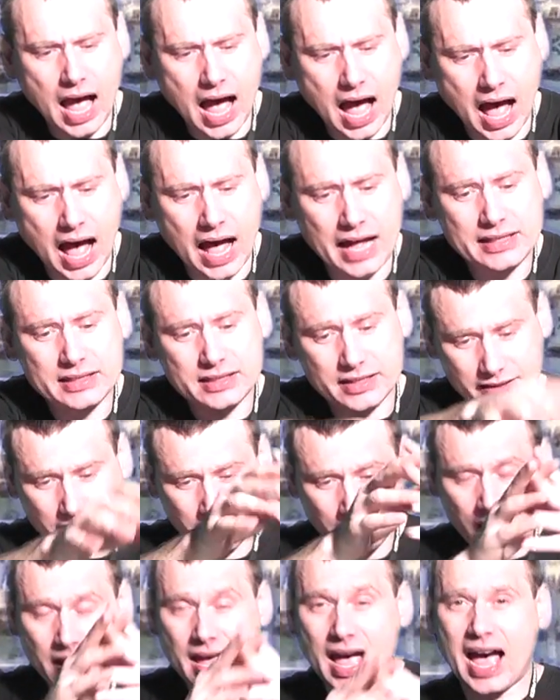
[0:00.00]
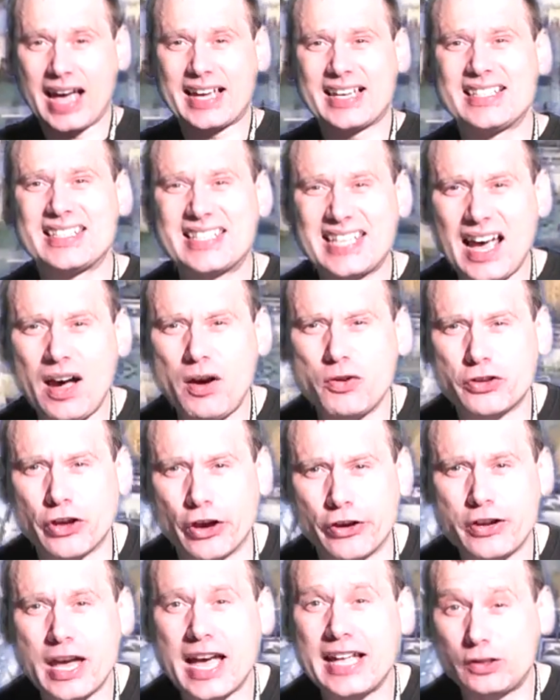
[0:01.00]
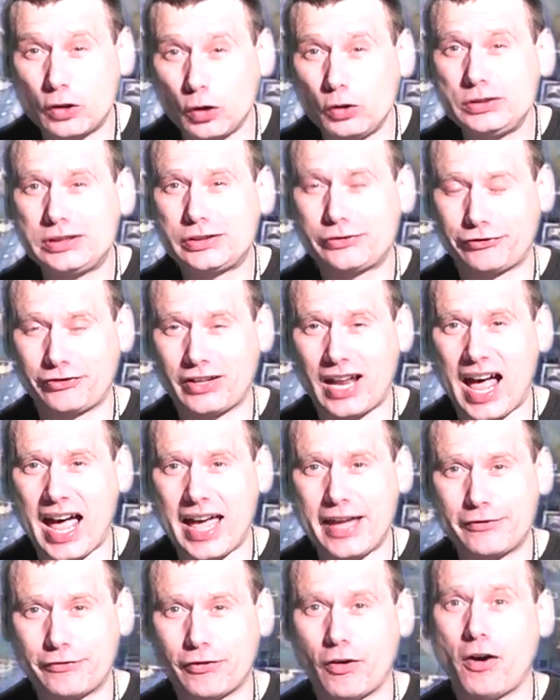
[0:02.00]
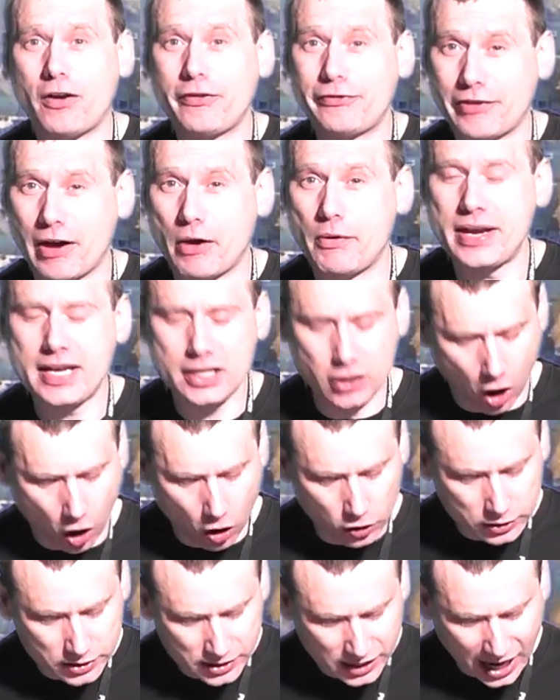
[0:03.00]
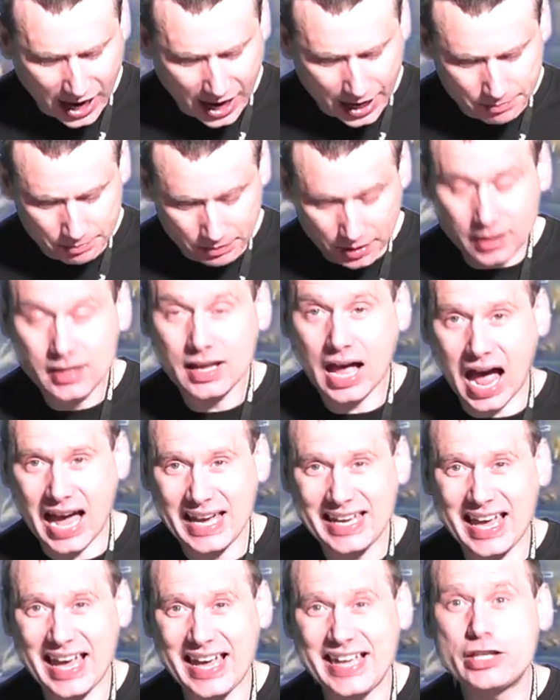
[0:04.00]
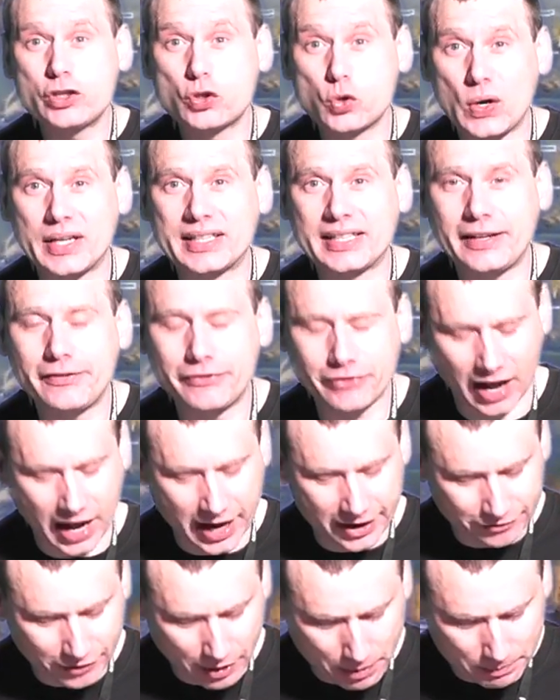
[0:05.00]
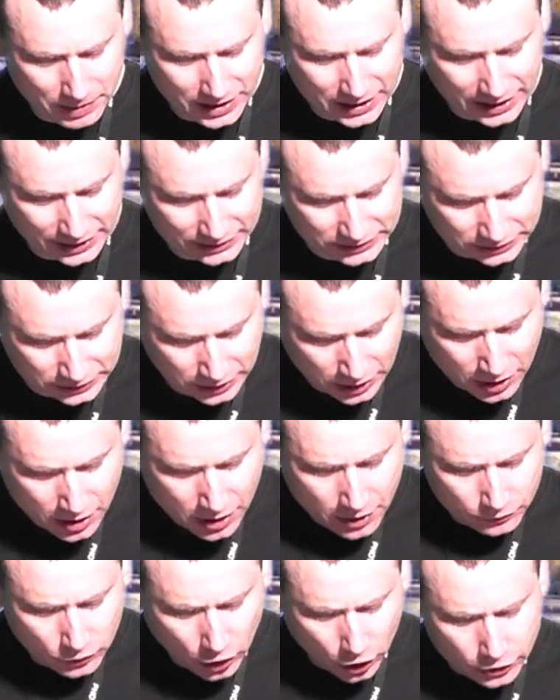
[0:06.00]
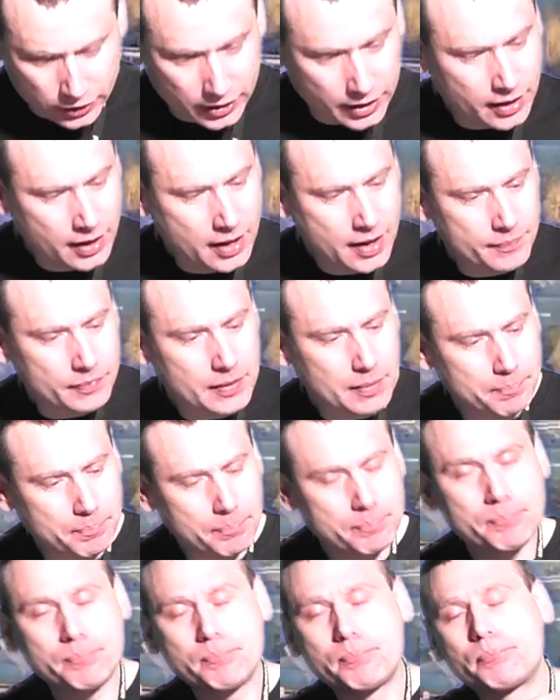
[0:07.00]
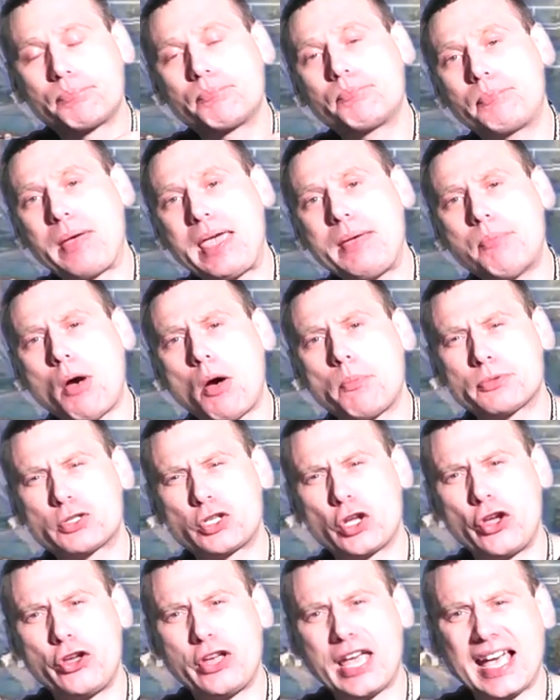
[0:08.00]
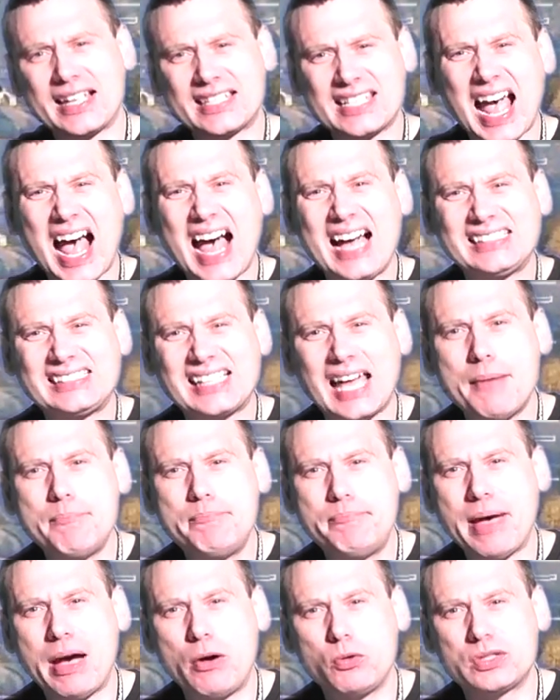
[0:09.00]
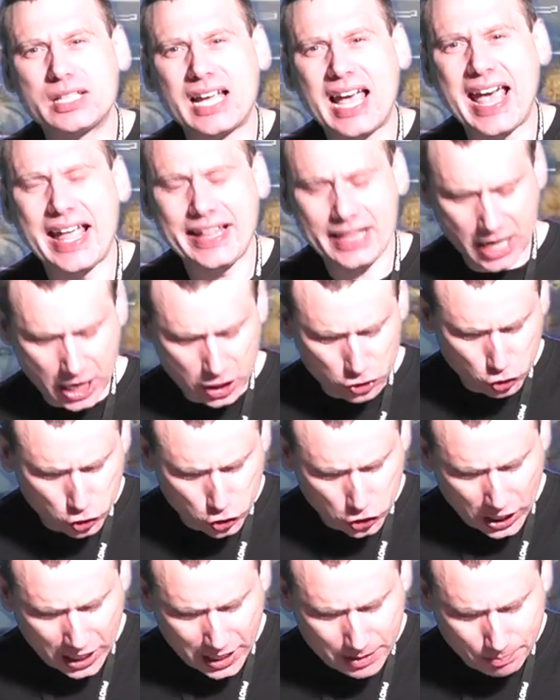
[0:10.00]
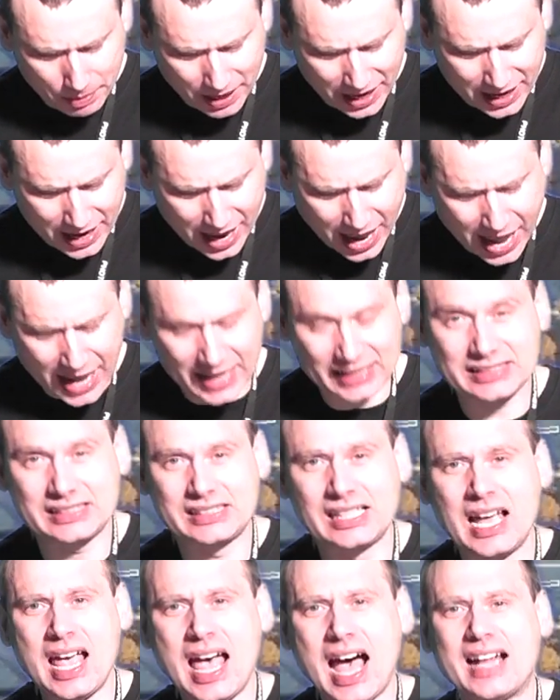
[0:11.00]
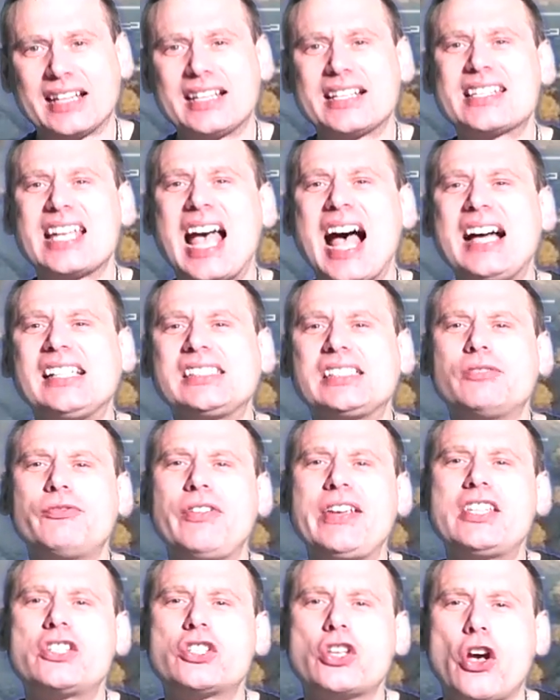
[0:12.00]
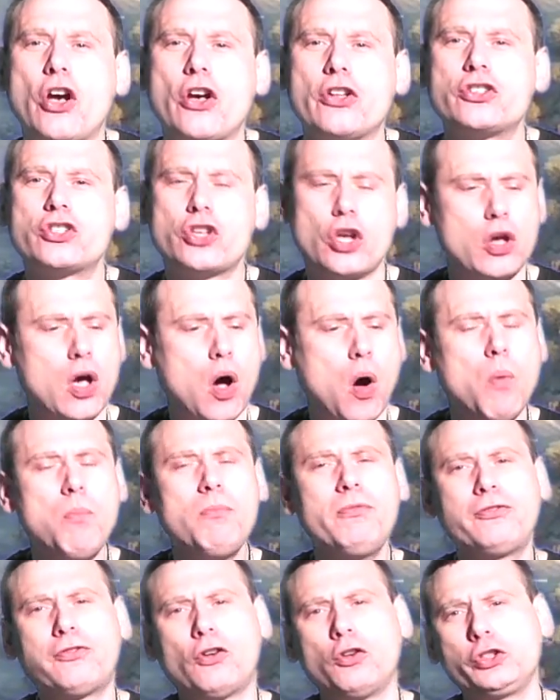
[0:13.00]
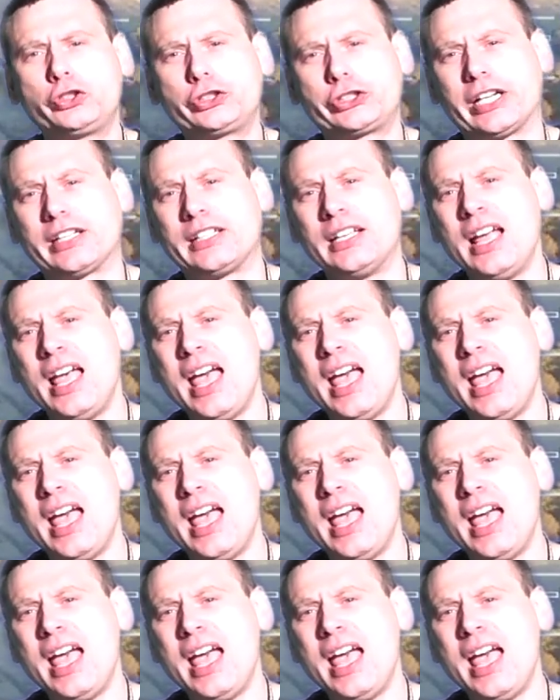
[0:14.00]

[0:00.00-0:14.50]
And I can tell you, it does fly for a very long time, i.e. 25 minutes. Now, the Bebop 2, it has a built-in GPS, and it has a return to home function.